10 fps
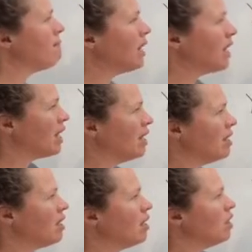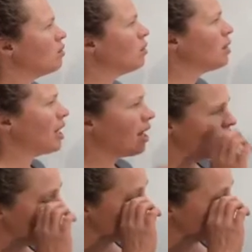But what we
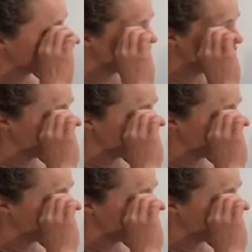have to get